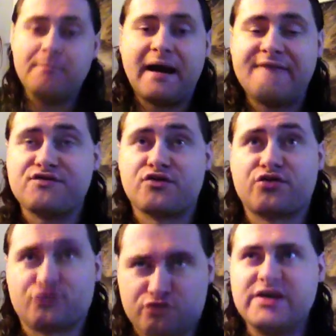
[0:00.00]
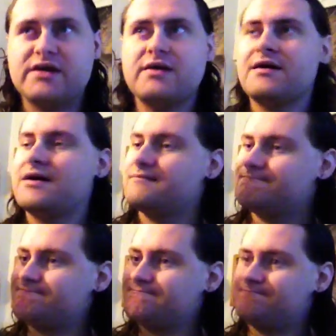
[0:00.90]
the mat for three,
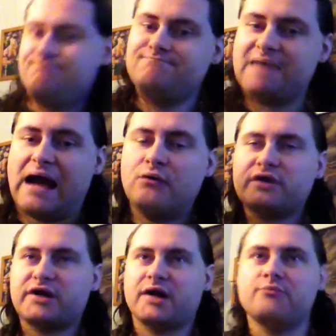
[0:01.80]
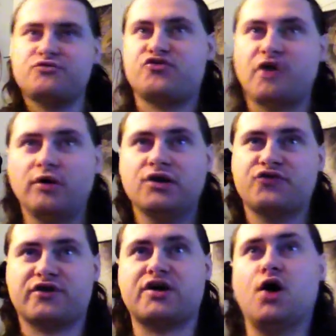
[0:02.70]
out comes Solo
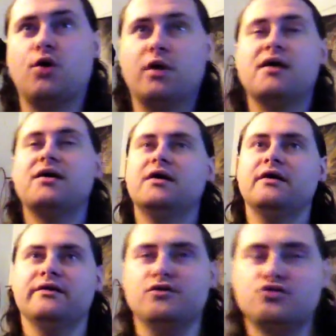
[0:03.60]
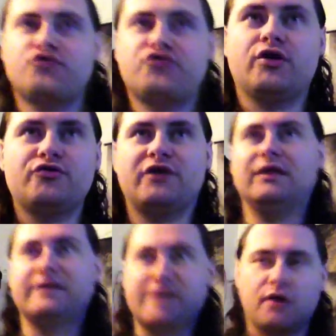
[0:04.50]
Sikoa, the Usos'
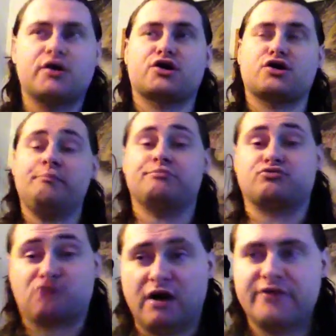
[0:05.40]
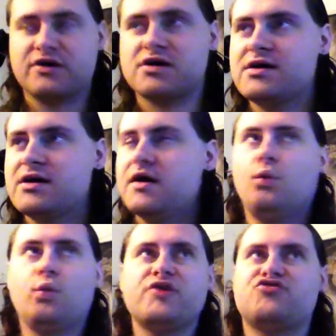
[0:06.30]
younger brother,
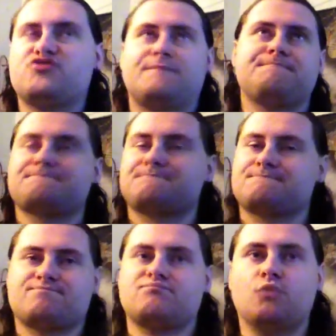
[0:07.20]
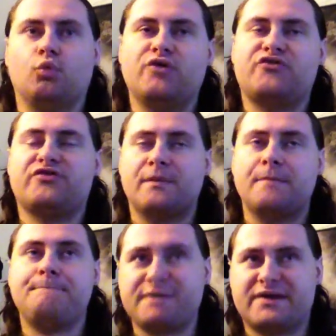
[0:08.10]
which was the
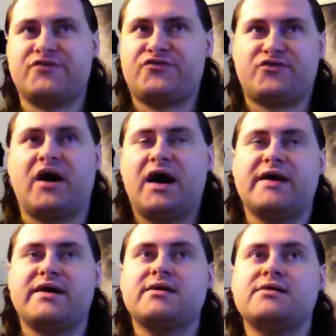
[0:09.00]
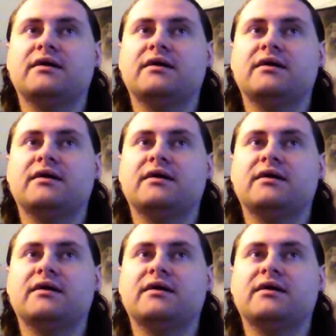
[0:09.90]
biggest sign